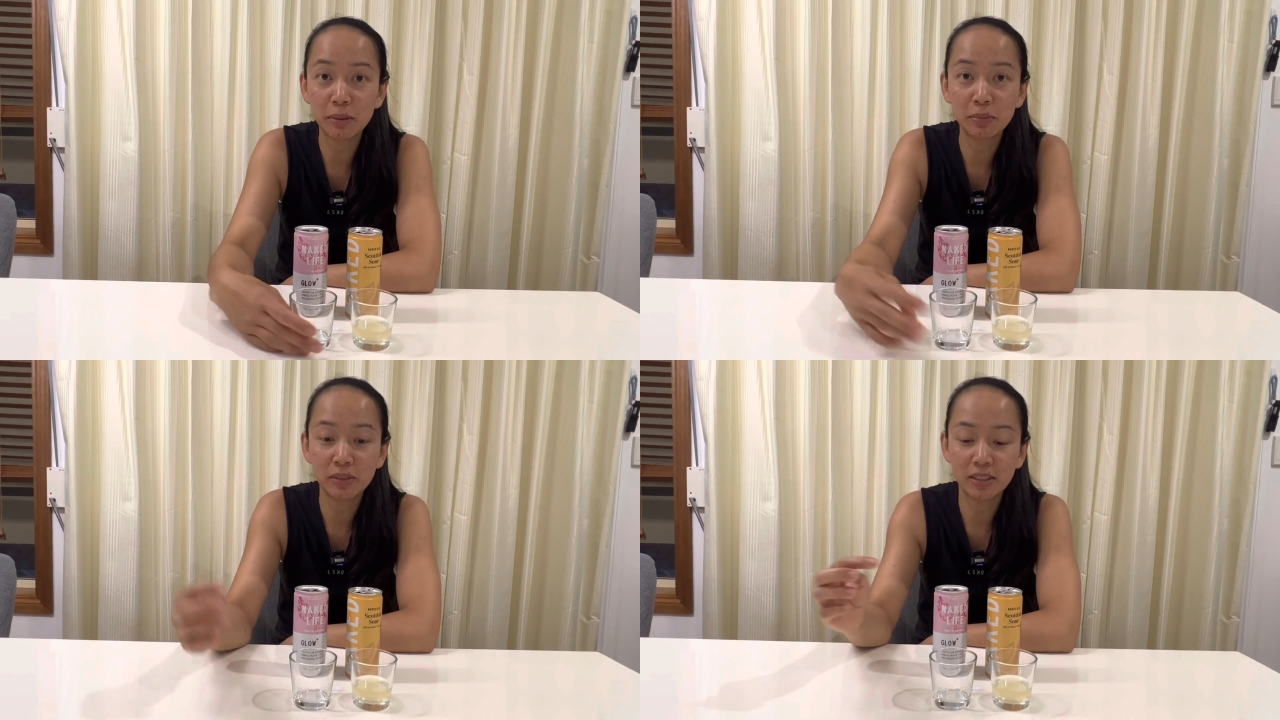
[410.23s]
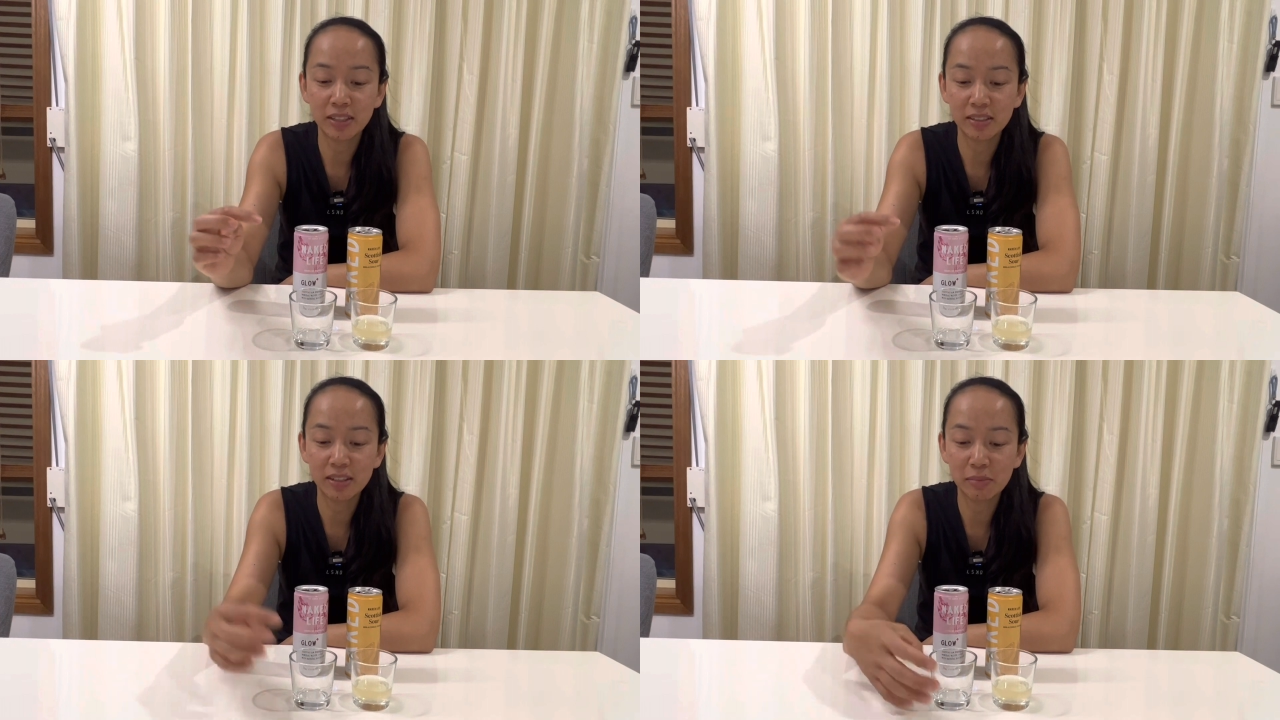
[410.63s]
I'll put a
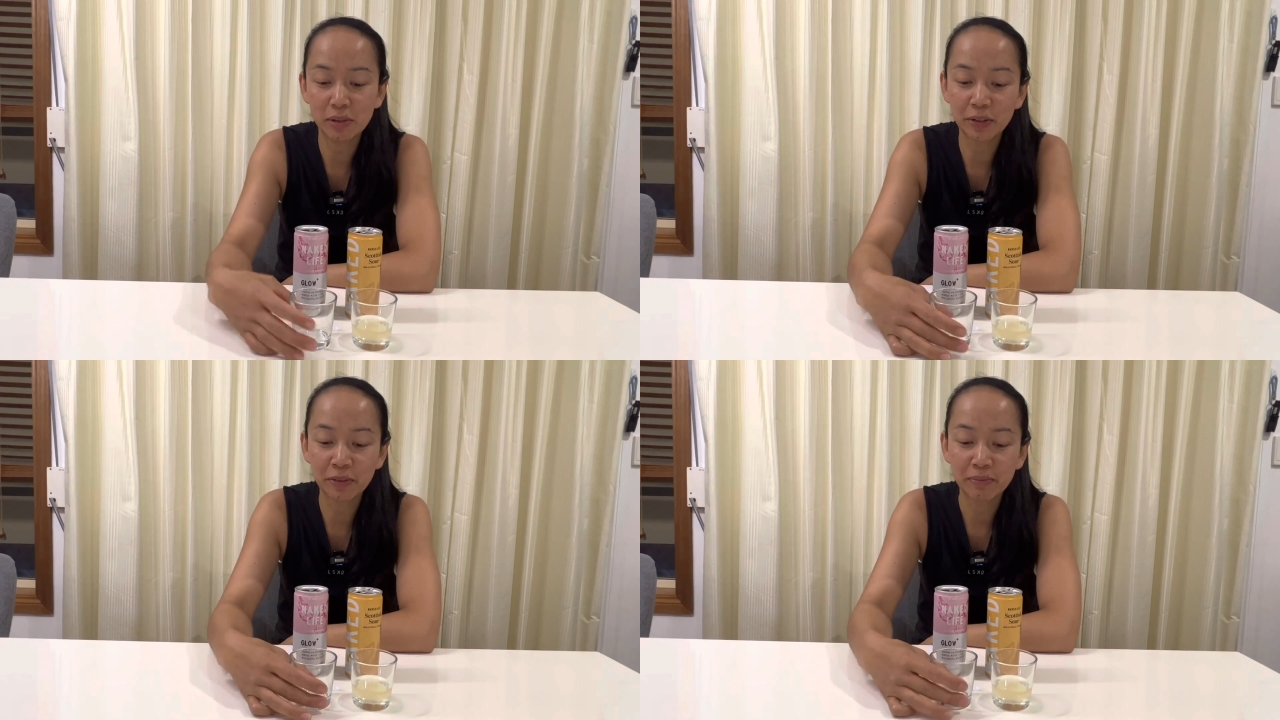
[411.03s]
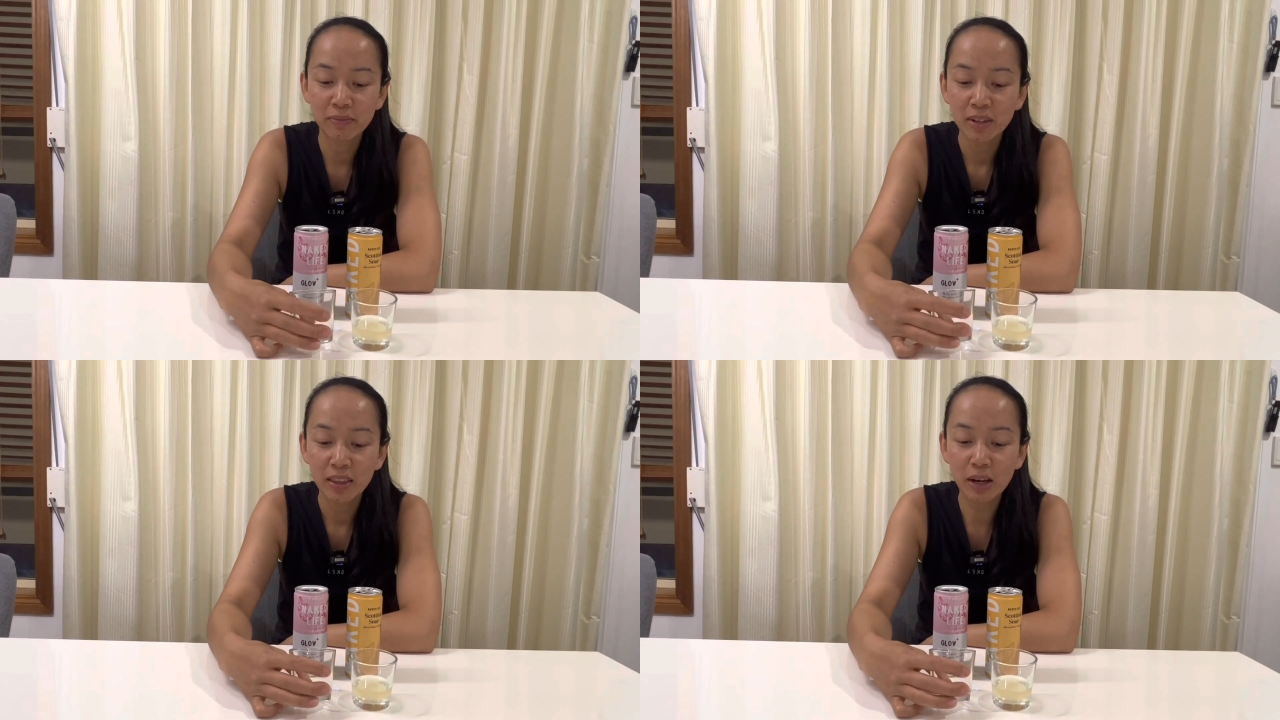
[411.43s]
link down below.
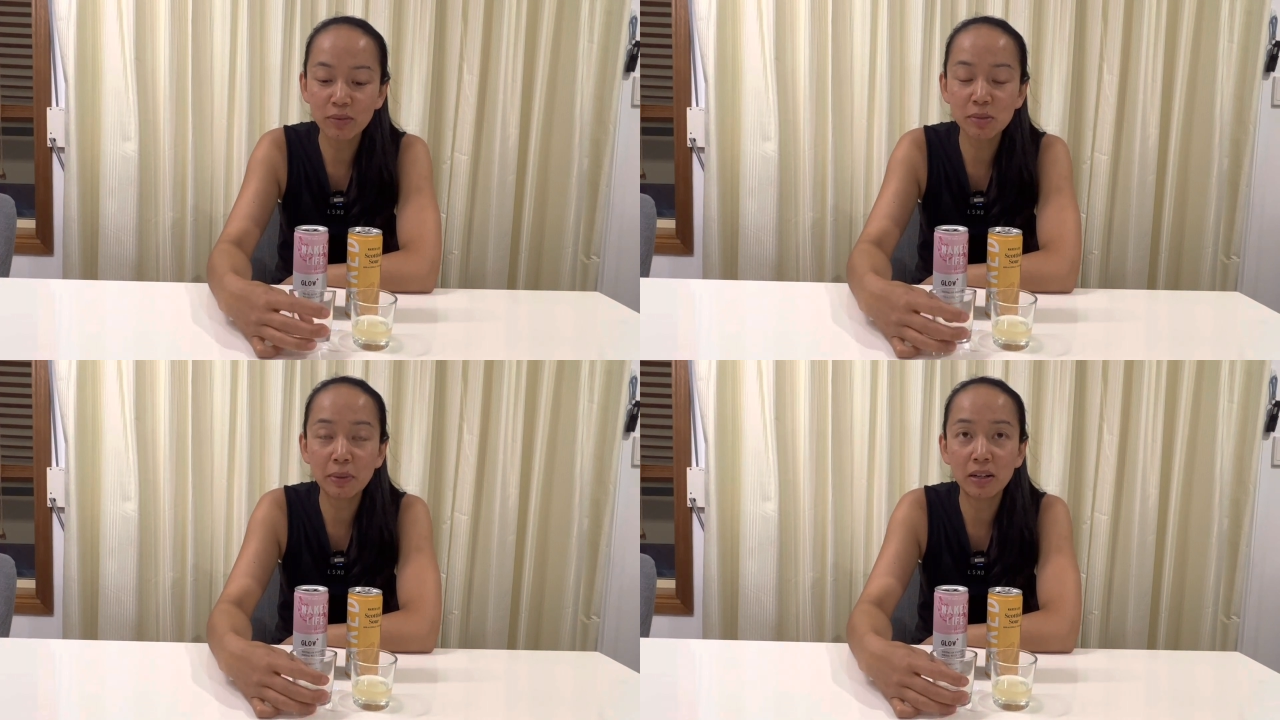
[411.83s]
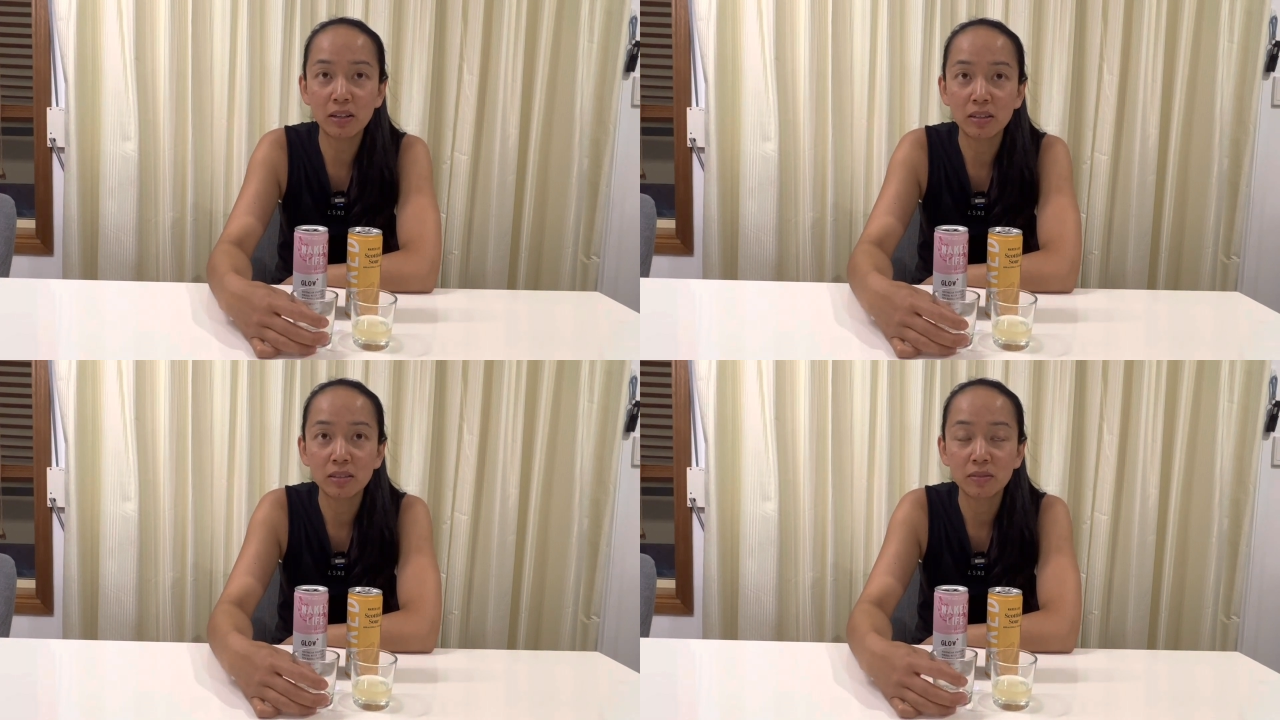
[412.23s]
That was
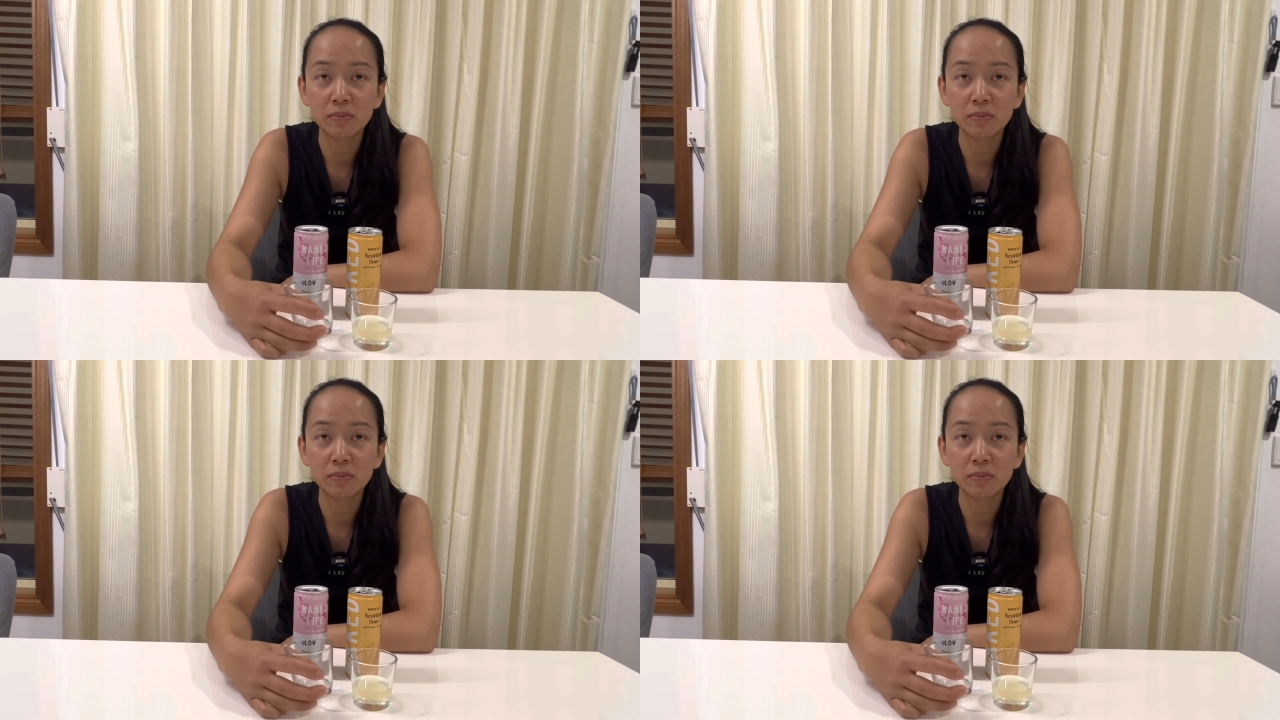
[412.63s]
better.